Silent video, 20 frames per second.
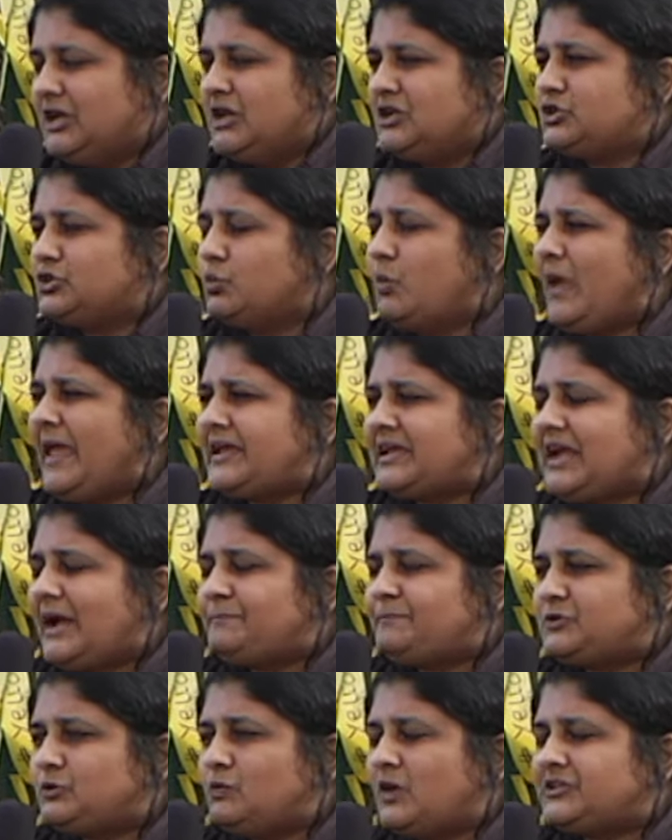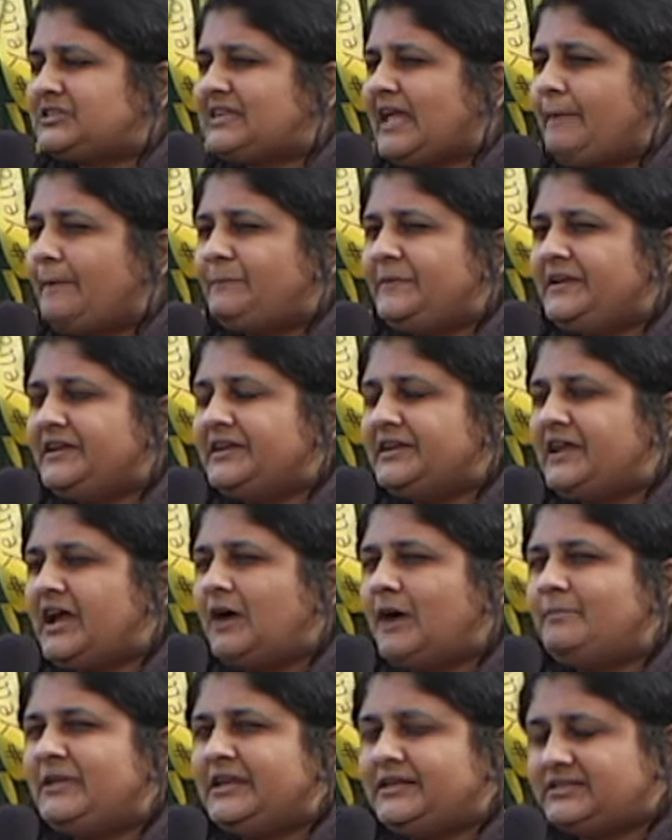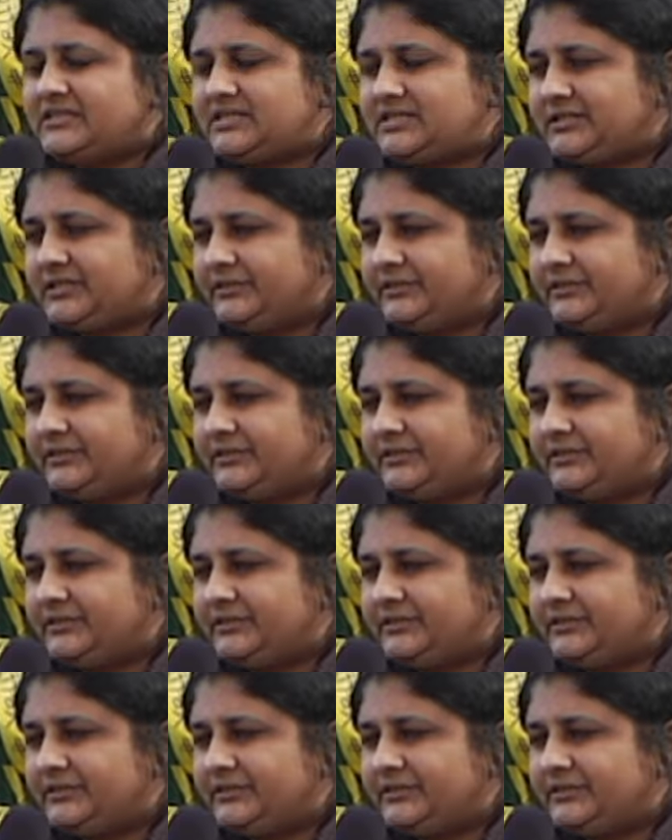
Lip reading: to wake up to what's happening in our midst.